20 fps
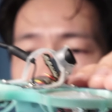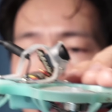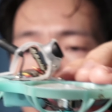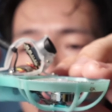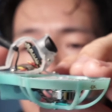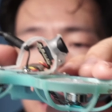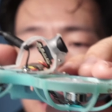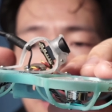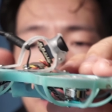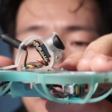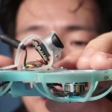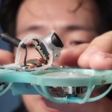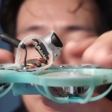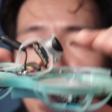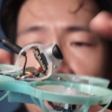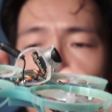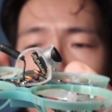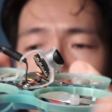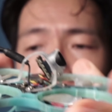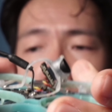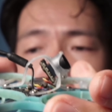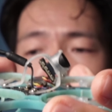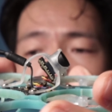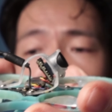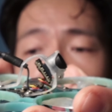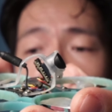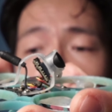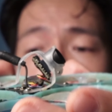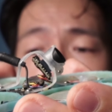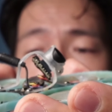Another thing that most
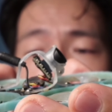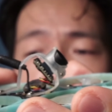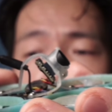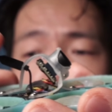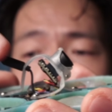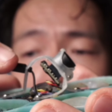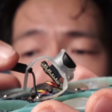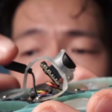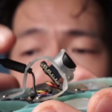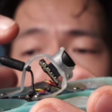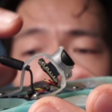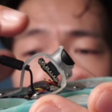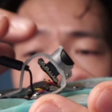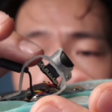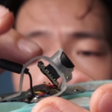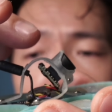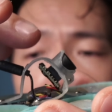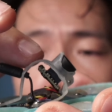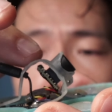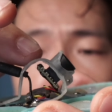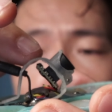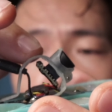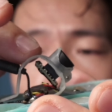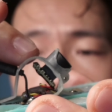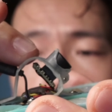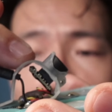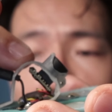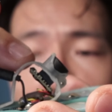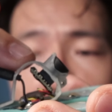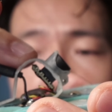reviewers say that the camera angle is too
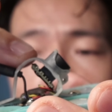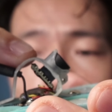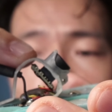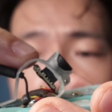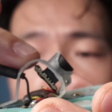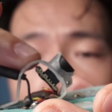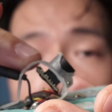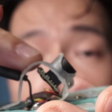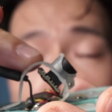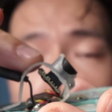high for beginners,